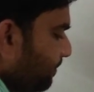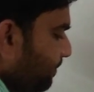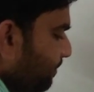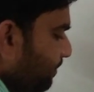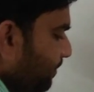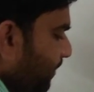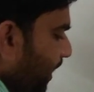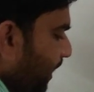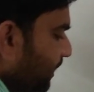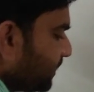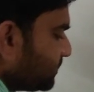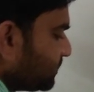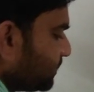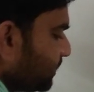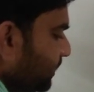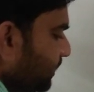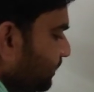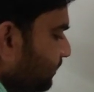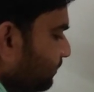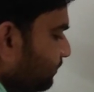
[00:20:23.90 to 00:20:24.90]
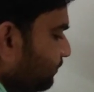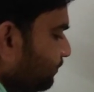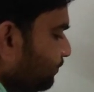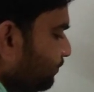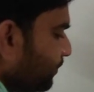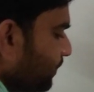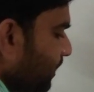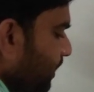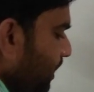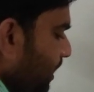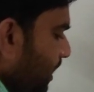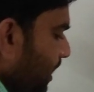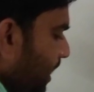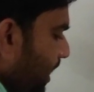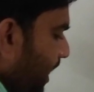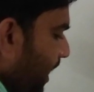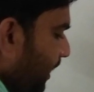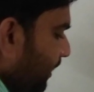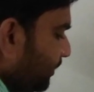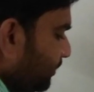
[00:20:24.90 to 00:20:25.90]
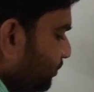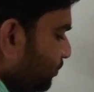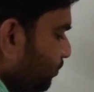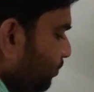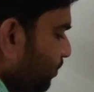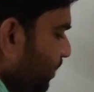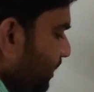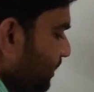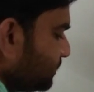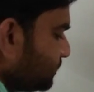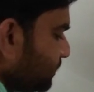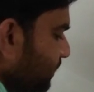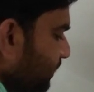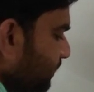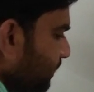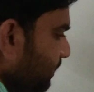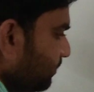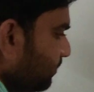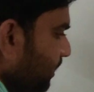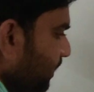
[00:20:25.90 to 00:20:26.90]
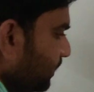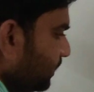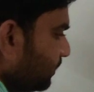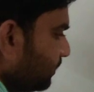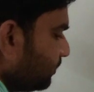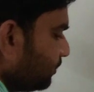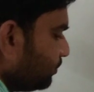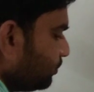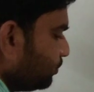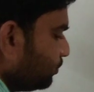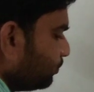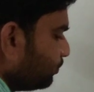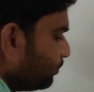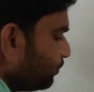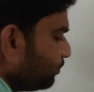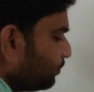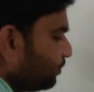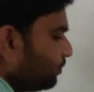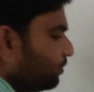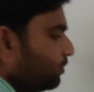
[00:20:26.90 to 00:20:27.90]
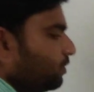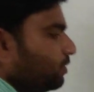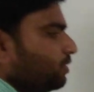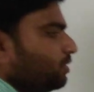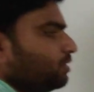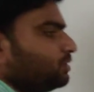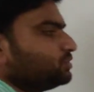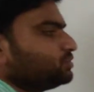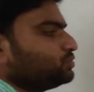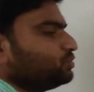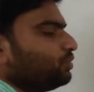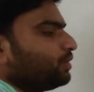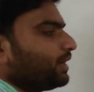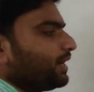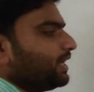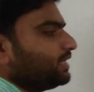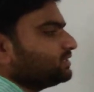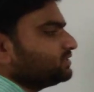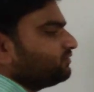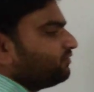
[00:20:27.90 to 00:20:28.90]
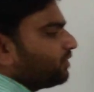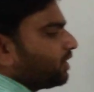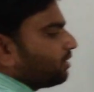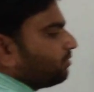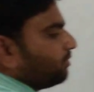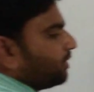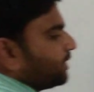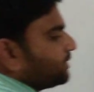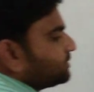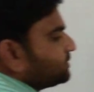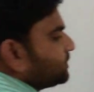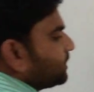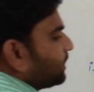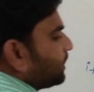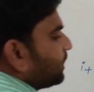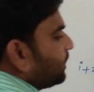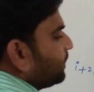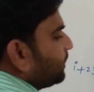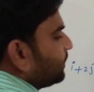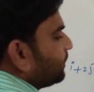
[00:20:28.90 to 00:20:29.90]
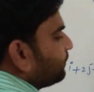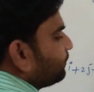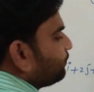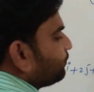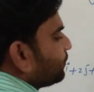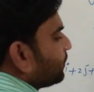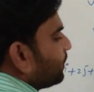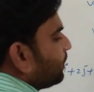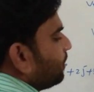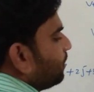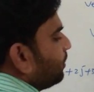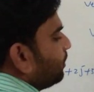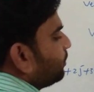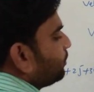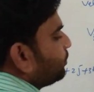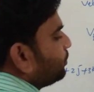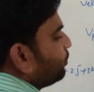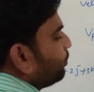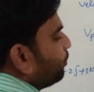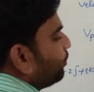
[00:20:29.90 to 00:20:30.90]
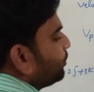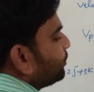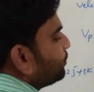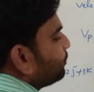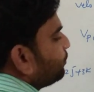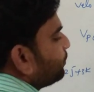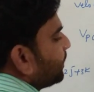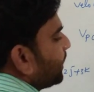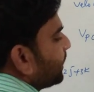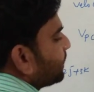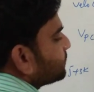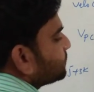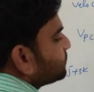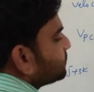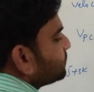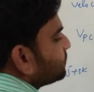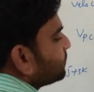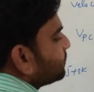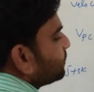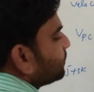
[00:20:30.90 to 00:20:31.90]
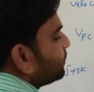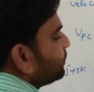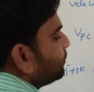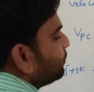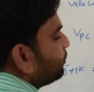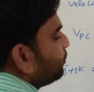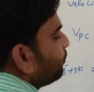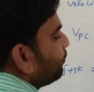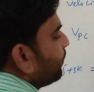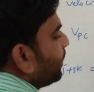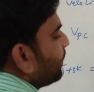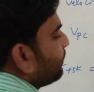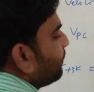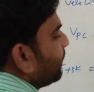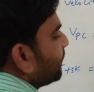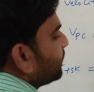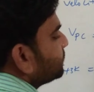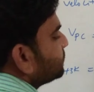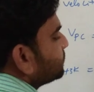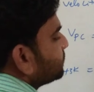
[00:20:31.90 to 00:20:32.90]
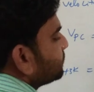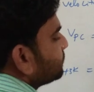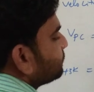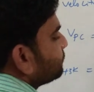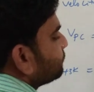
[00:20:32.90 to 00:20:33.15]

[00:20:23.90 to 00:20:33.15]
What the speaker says: minus 3 and uy is nothing but 2. So range formula is generally 2ux uy by g,